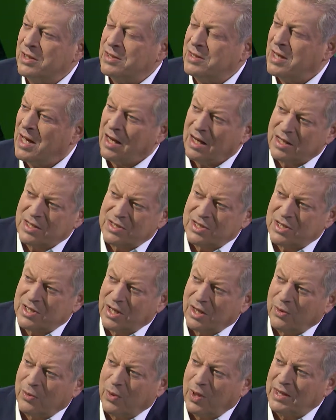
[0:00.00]
Tell us
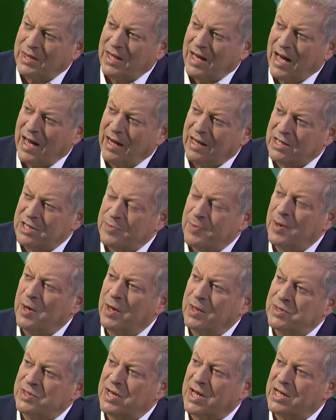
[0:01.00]
what that
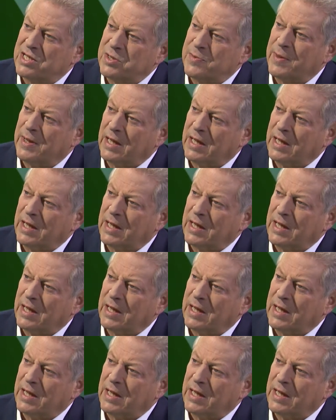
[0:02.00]
experience has been